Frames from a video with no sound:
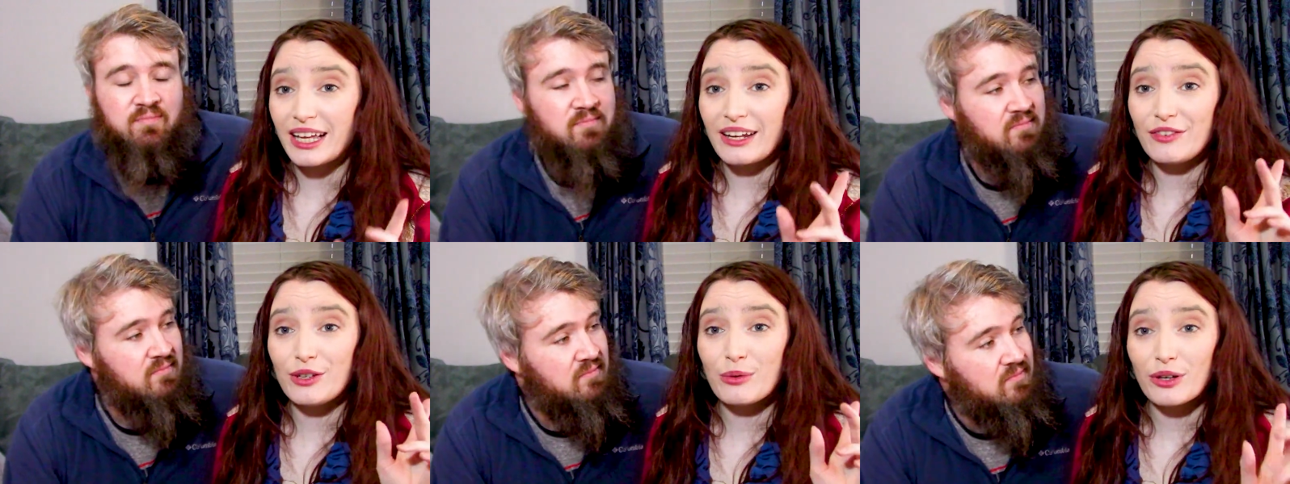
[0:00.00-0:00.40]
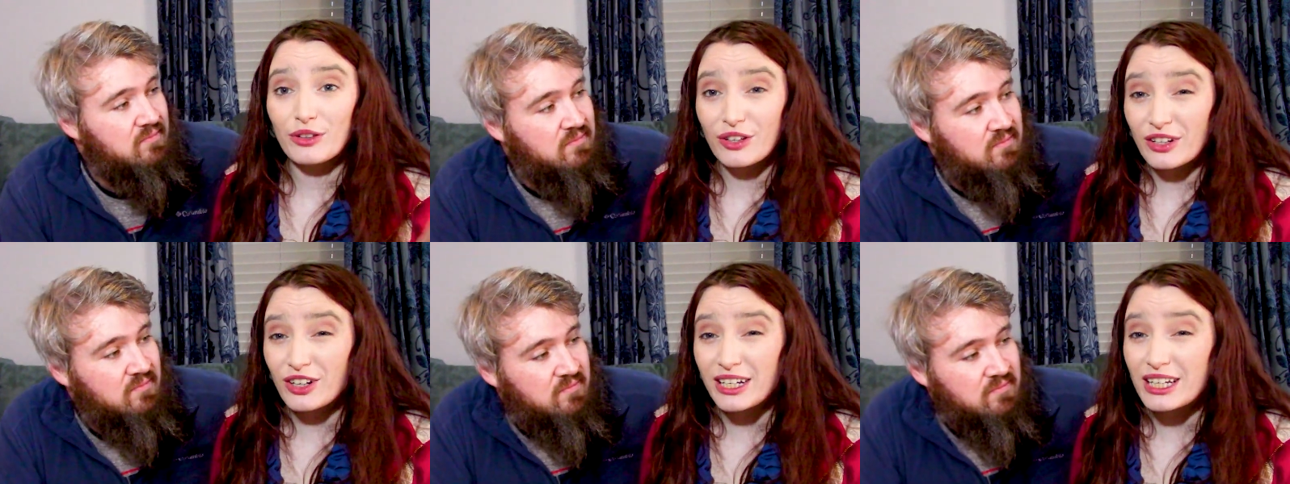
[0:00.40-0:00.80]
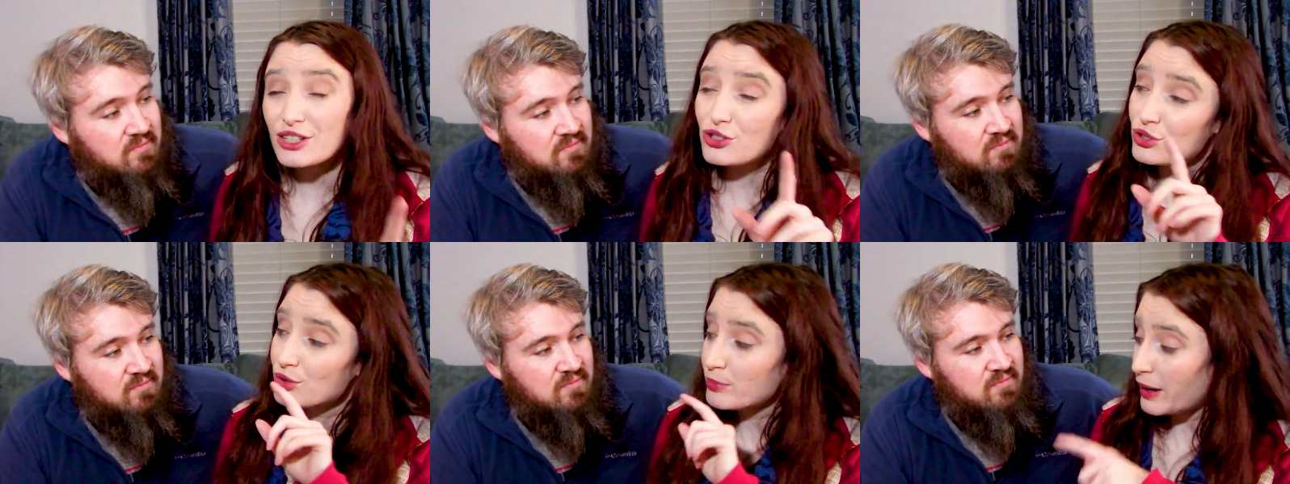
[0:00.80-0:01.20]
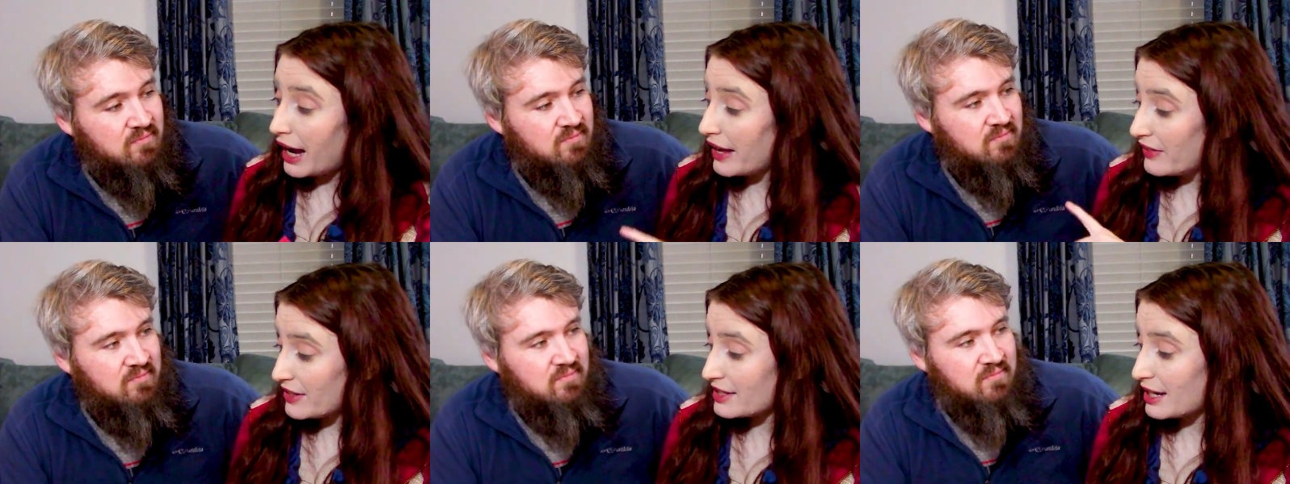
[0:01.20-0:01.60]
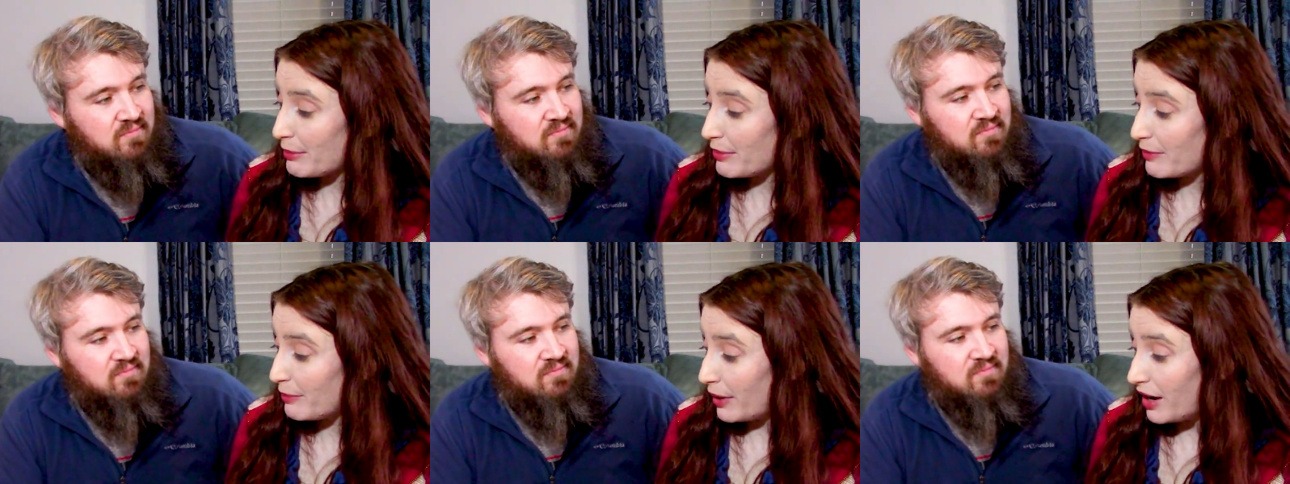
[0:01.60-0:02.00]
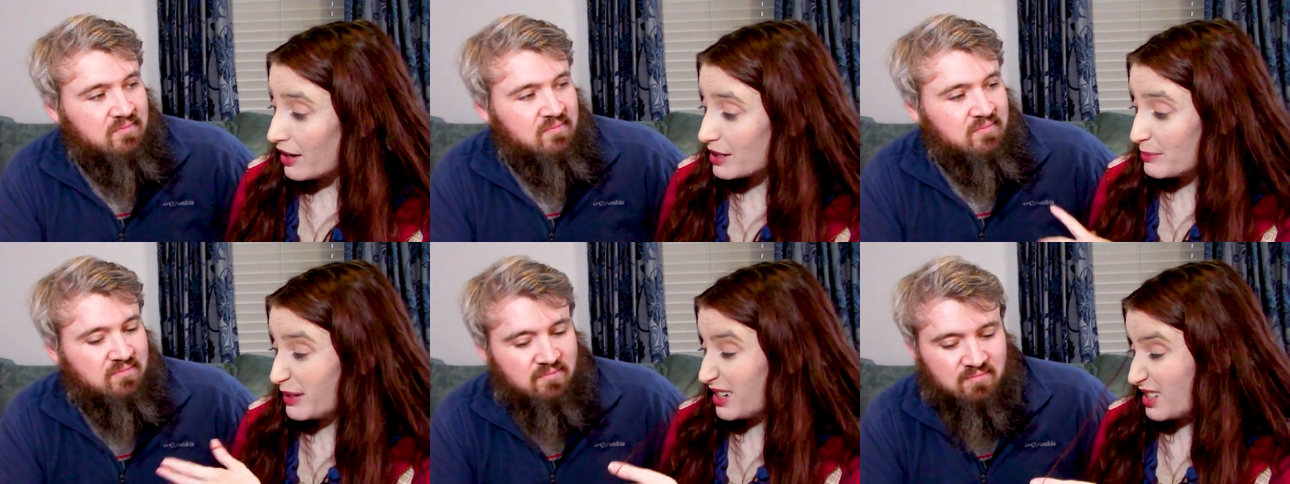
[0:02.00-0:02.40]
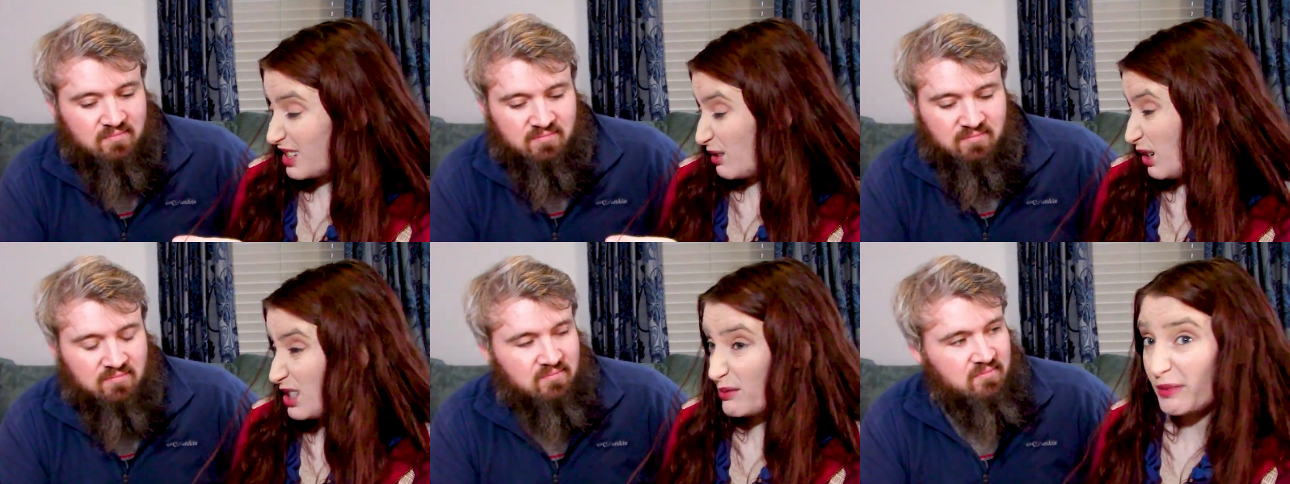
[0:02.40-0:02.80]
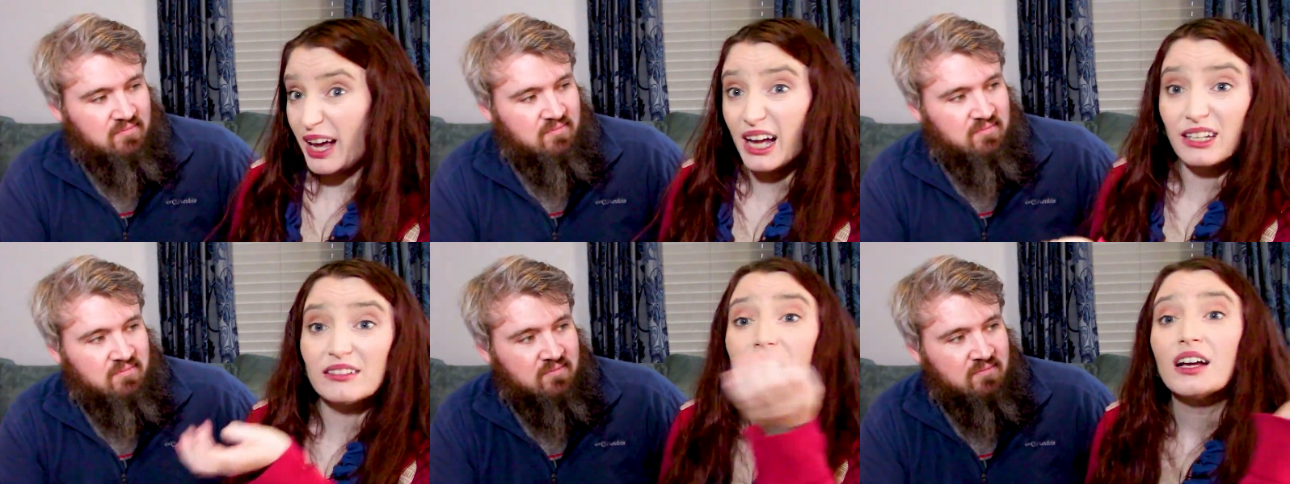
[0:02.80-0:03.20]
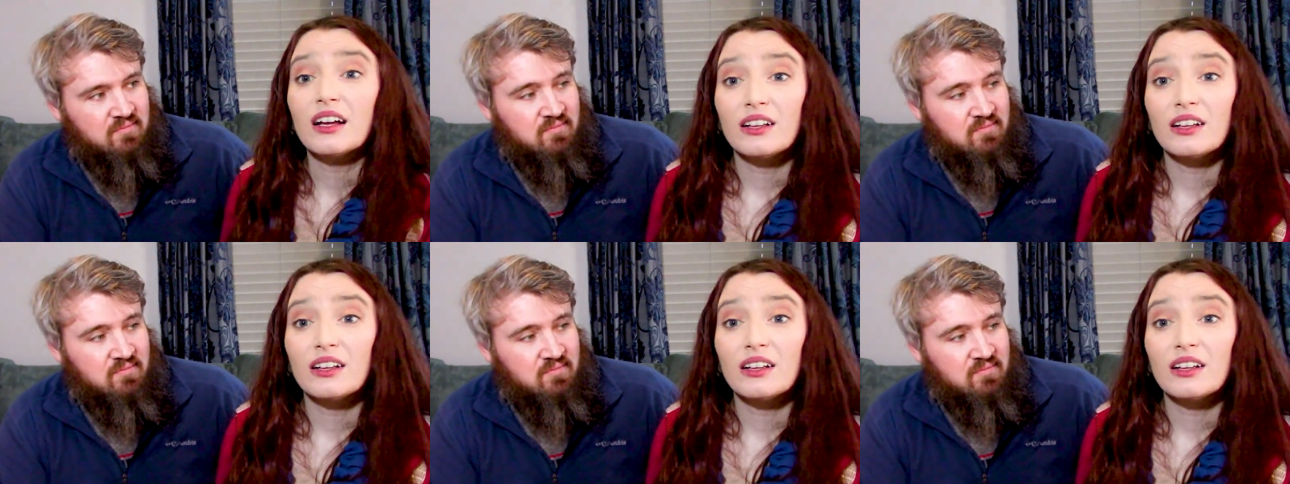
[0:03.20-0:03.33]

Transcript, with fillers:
Speaker 1: that if you are looking to buy this type of box, because it wasn't bad,